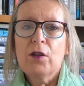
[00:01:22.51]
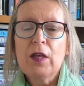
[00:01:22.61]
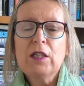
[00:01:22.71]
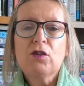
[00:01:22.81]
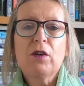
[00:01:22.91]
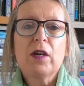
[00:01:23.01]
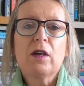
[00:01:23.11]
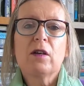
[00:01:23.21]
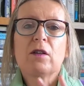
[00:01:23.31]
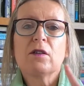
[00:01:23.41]
these three
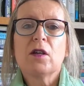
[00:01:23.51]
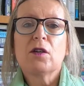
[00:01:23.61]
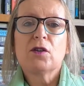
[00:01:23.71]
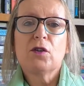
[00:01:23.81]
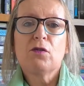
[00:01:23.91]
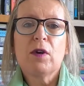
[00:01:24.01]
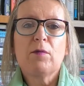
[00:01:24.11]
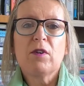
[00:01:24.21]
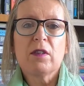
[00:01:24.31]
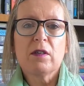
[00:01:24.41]
girls to three
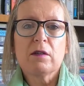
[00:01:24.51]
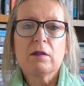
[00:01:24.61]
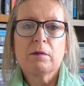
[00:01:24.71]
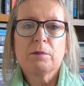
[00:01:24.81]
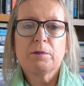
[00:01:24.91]
brothers.